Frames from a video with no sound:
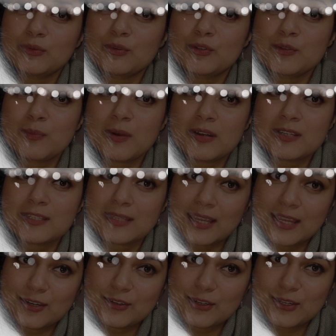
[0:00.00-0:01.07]
those sparse
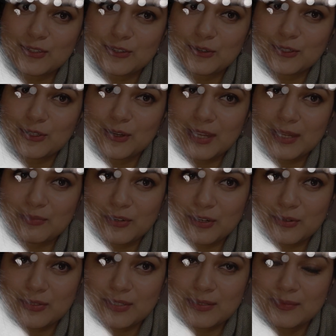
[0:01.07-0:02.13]
areas on your
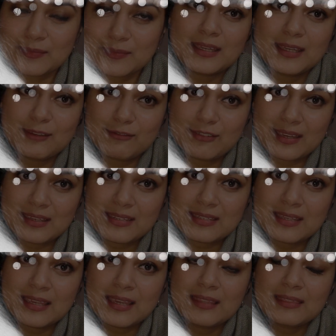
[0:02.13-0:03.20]
eyebrows? If yes,
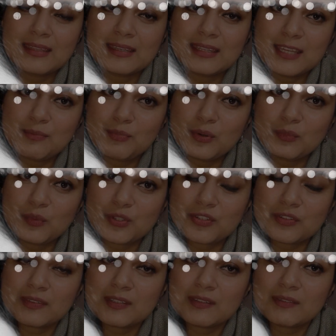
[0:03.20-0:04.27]
then keep on watching this